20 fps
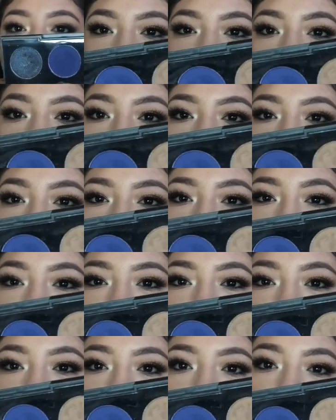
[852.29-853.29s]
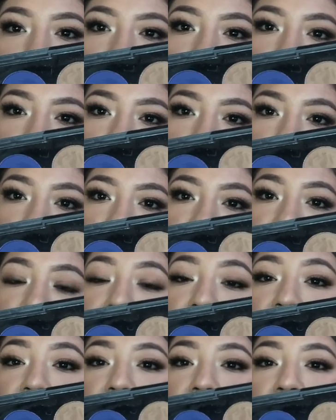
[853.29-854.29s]
A really nice matte royal
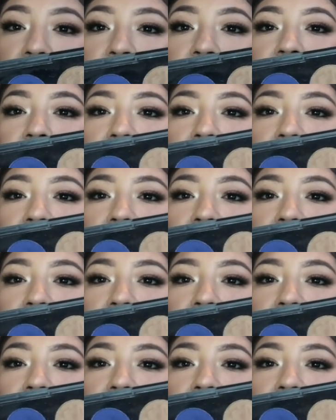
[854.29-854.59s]
blue,